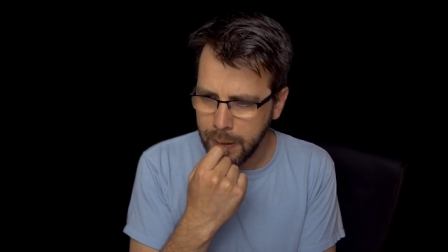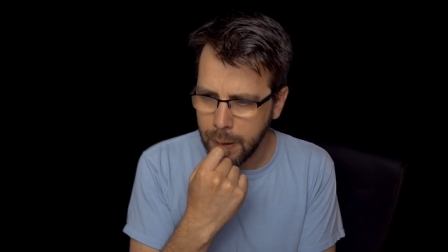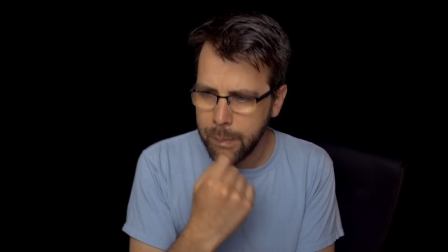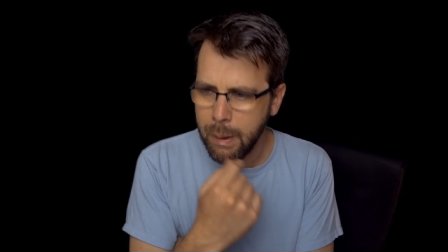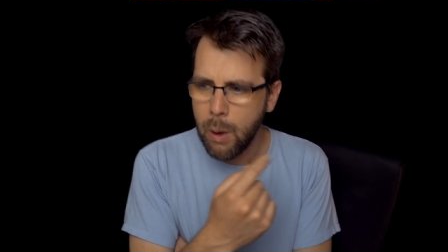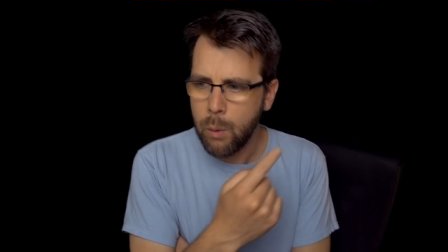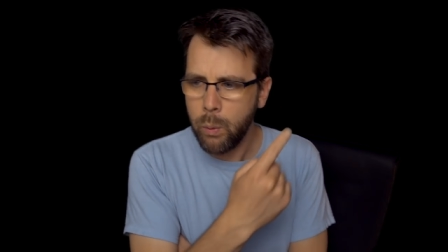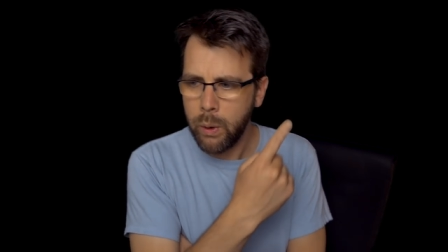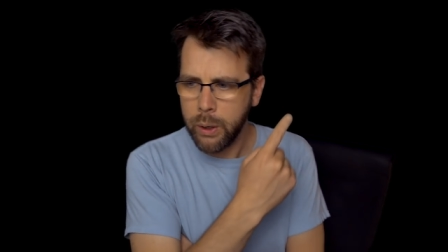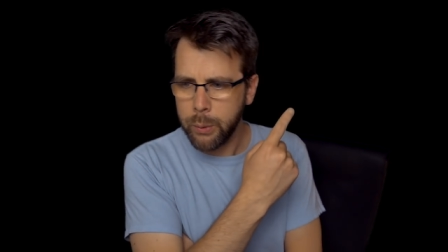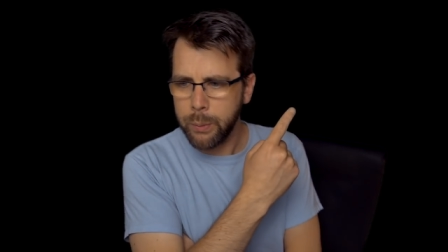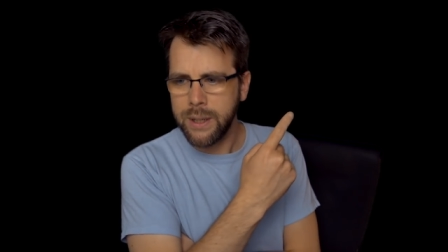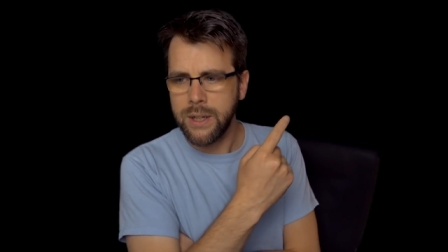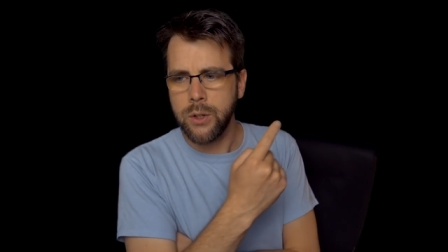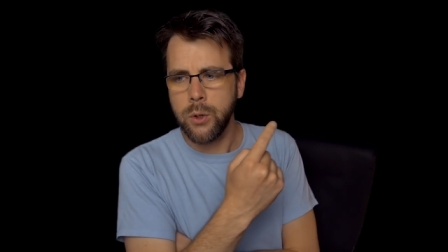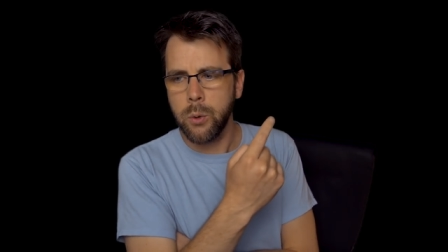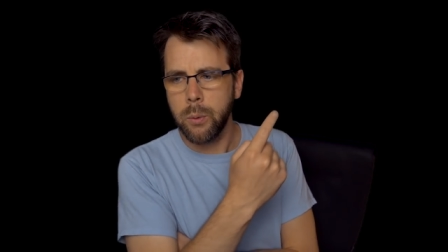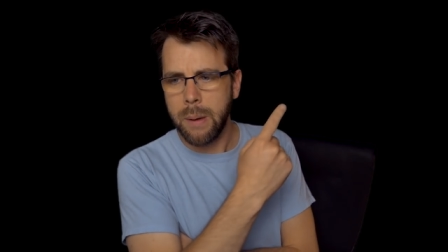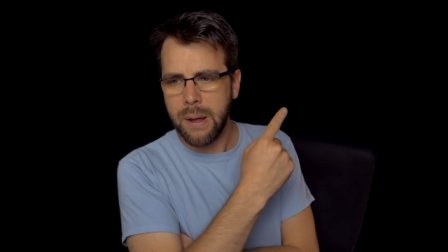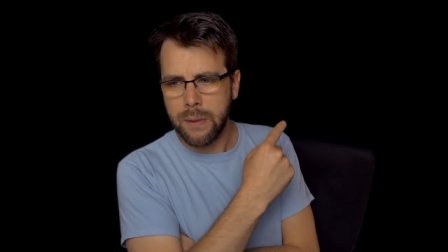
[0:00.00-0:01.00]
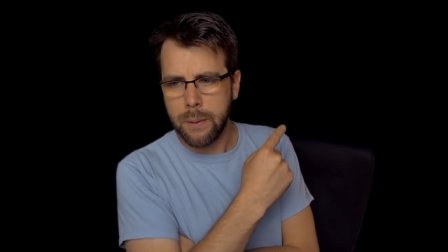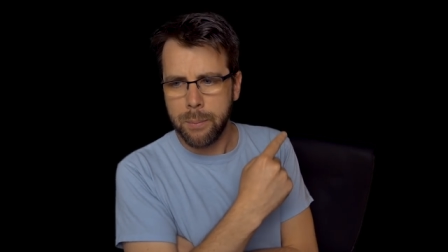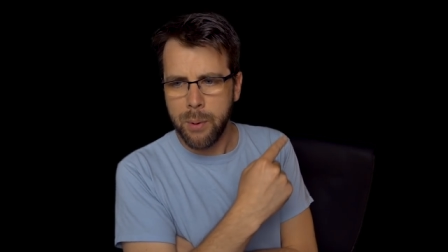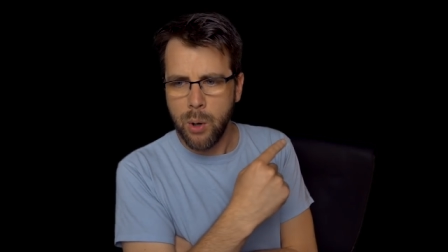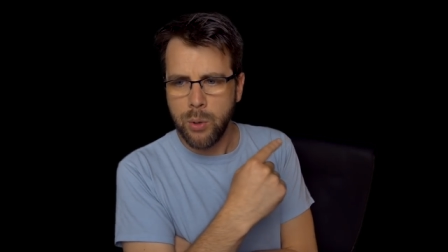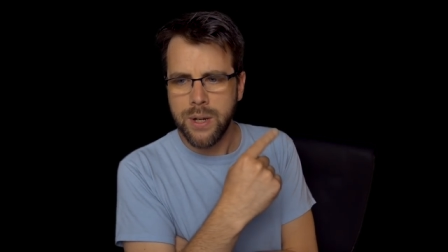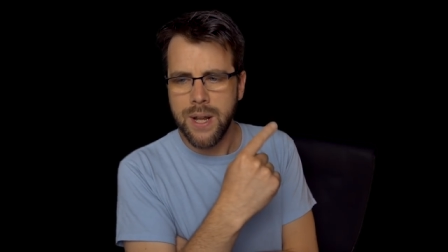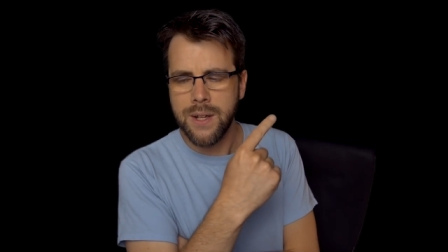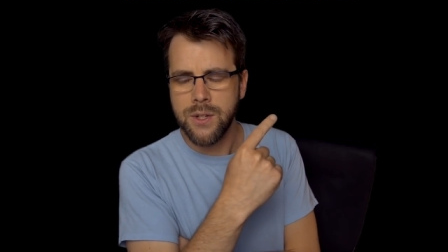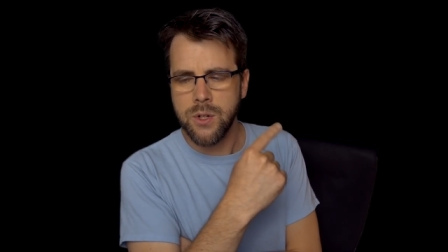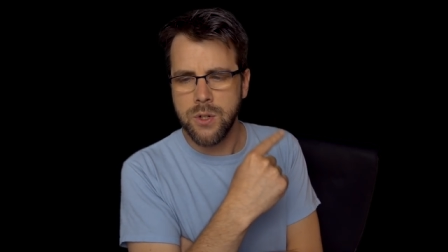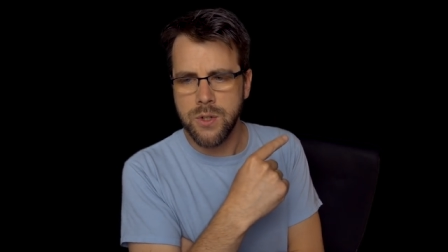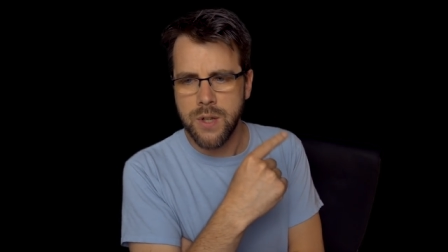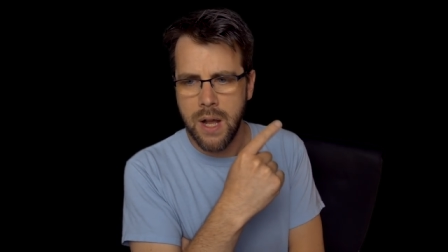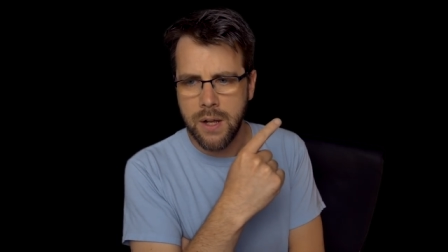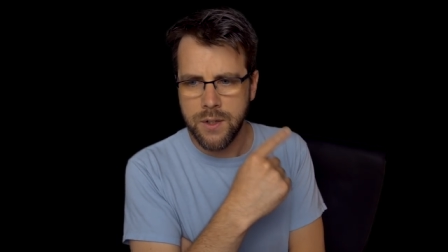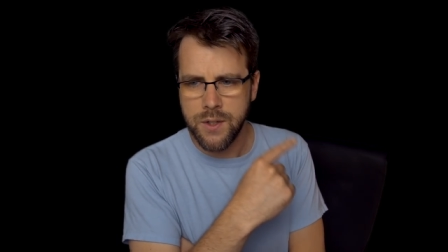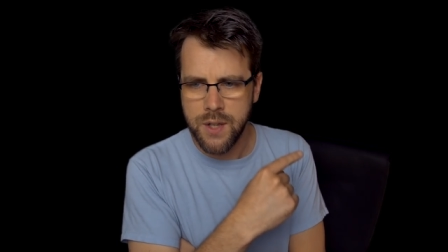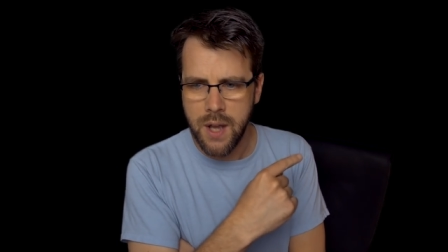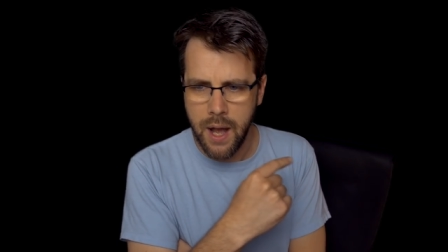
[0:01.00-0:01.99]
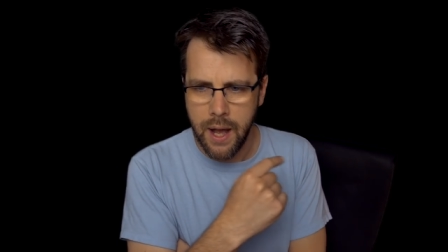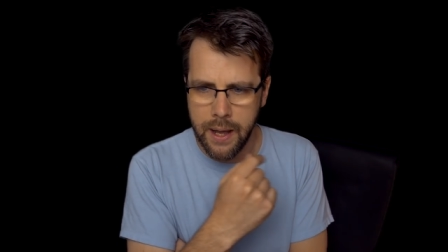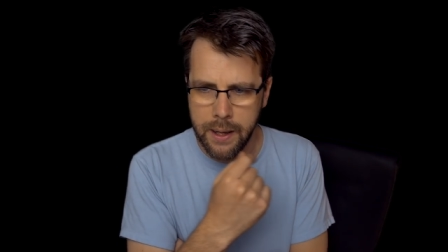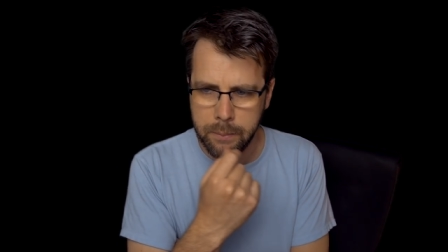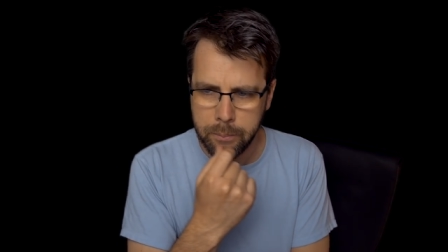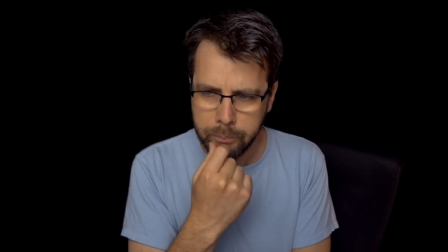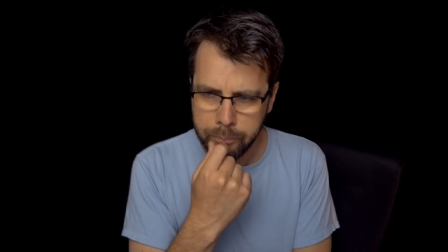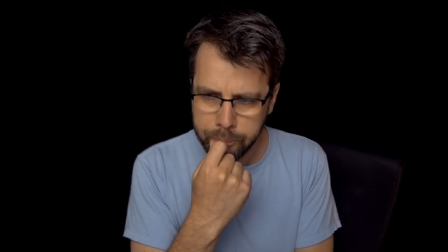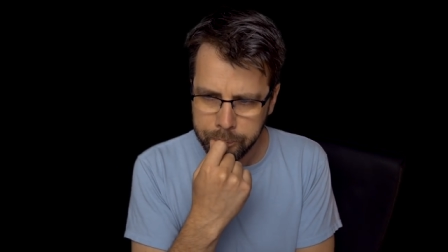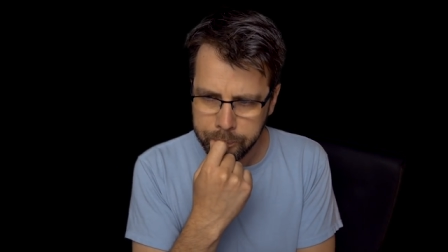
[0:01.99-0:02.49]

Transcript: about what do we do about the protesters outside?